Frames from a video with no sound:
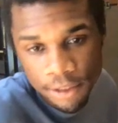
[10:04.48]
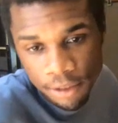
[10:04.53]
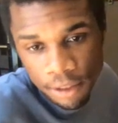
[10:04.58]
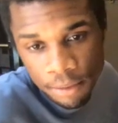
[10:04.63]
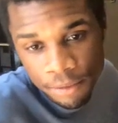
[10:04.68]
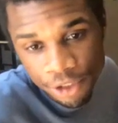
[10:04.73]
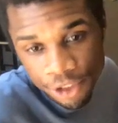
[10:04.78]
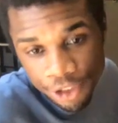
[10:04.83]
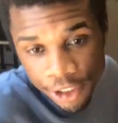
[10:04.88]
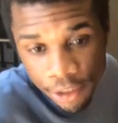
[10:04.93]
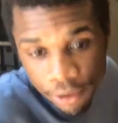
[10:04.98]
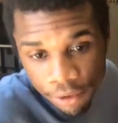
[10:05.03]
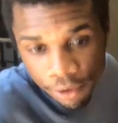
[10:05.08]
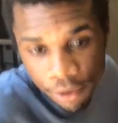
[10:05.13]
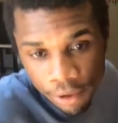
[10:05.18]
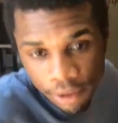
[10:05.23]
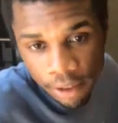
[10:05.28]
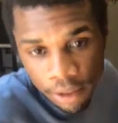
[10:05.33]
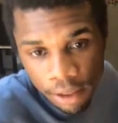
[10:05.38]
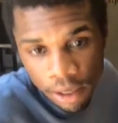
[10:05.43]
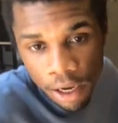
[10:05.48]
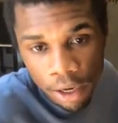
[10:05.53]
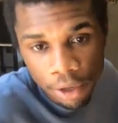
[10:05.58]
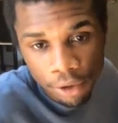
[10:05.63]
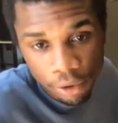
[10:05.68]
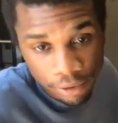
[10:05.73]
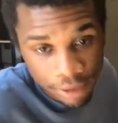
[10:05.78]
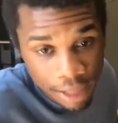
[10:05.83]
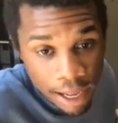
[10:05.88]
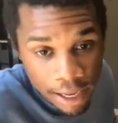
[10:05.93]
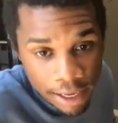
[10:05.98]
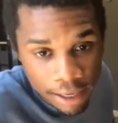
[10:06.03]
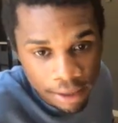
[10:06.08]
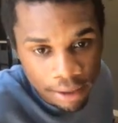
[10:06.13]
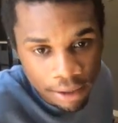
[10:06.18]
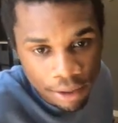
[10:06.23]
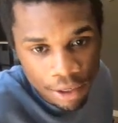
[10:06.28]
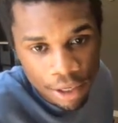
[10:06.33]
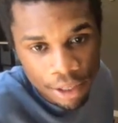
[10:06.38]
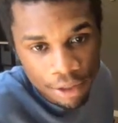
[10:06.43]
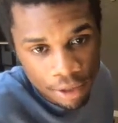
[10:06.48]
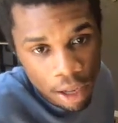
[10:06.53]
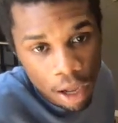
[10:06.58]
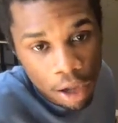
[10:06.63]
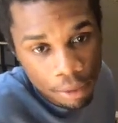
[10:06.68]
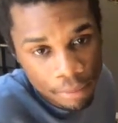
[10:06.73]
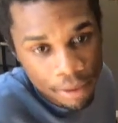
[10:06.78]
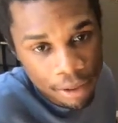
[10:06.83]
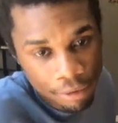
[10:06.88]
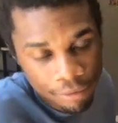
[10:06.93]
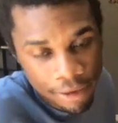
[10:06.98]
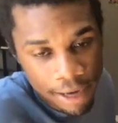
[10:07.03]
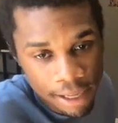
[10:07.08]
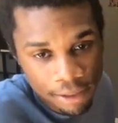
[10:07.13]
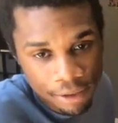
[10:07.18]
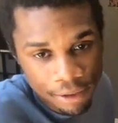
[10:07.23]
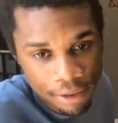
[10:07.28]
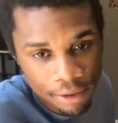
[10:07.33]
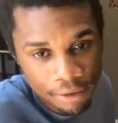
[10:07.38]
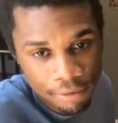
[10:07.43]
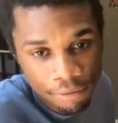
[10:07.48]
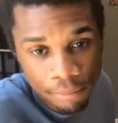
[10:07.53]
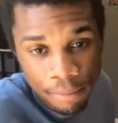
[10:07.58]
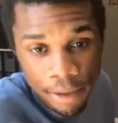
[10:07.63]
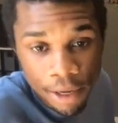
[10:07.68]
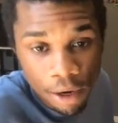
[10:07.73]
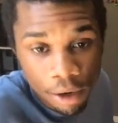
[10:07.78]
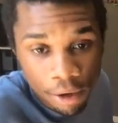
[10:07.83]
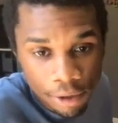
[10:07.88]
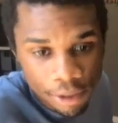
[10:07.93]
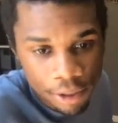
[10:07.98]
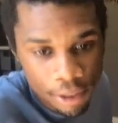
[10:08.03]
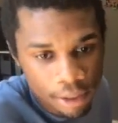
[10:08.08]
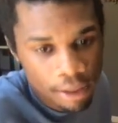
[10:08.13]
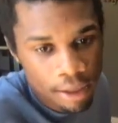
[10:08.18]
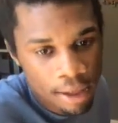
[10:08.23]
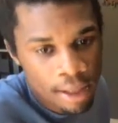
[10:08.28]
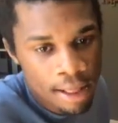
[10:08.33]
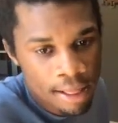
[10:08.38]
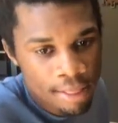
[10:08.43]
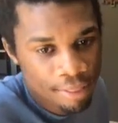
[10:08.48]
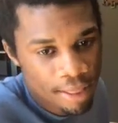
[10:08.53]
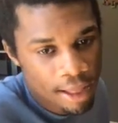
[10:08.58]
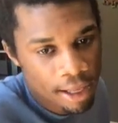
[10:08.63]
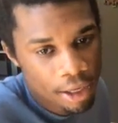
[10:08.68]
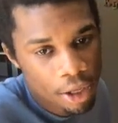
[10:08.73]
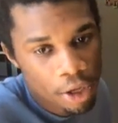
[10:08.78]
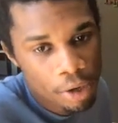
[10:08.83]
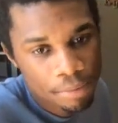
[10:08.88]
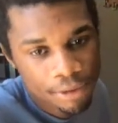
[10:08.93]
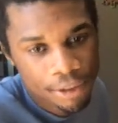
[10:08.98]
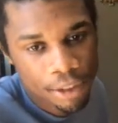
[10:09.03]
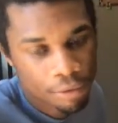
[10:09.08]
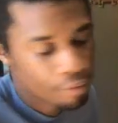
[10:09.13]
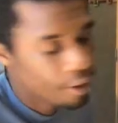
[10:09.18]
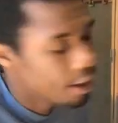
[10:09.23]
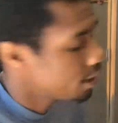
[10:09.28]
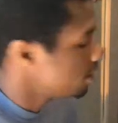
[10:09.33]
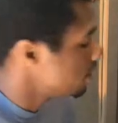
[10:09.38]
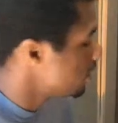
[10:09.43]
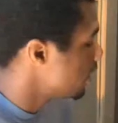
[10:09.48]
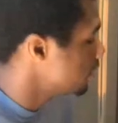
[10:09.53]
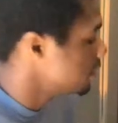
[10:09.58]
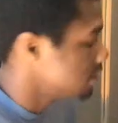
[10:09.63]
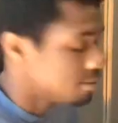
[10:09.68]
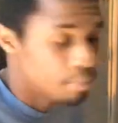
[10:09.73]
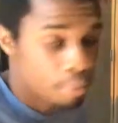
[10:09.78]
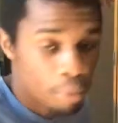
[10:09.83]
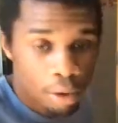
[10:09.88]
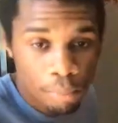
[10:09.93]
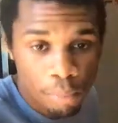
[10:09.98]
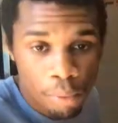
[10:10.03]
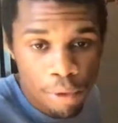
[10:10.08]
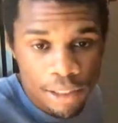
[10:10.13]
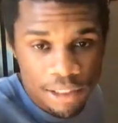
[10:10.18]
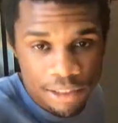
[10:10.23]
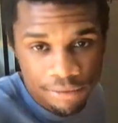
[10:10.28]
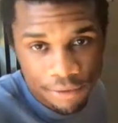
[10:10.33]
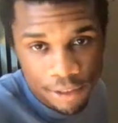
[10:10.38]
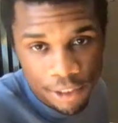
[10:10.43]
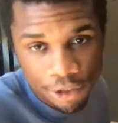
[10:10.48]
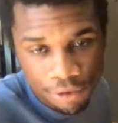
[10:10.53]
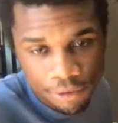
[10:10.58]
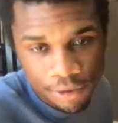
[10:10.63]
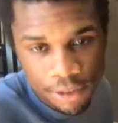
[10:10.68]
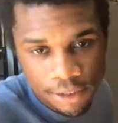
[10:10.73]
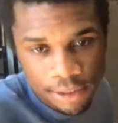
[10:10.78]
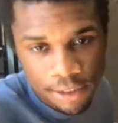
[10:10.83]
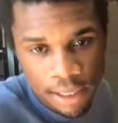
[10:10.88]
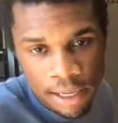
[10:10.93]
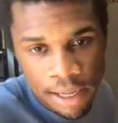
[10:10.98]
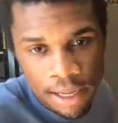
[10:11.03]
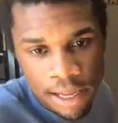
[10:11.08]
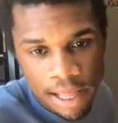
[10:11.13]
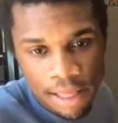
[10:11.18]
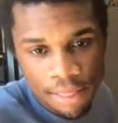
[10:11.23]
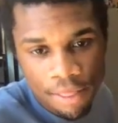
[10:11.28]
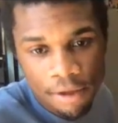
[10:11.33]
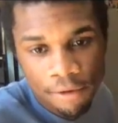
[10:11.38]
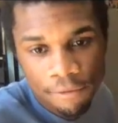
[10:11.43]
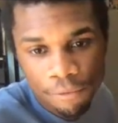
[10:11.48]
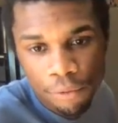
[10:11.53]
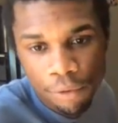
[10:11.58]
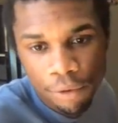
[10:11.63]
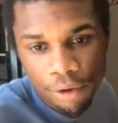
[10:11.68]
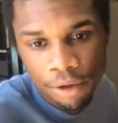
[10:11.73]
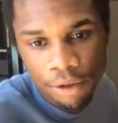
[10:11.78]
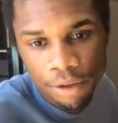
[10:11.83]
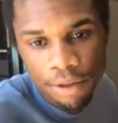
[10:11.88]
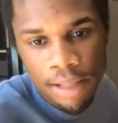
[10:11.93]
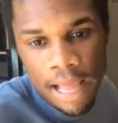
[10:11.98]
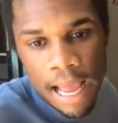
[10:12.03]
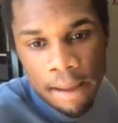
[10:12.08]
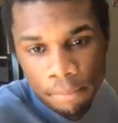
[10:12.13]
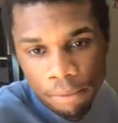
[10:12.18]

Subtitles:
the machine learning underlying in the augmented reality from ARKit, that helps it recognize more points of interest, and therefore app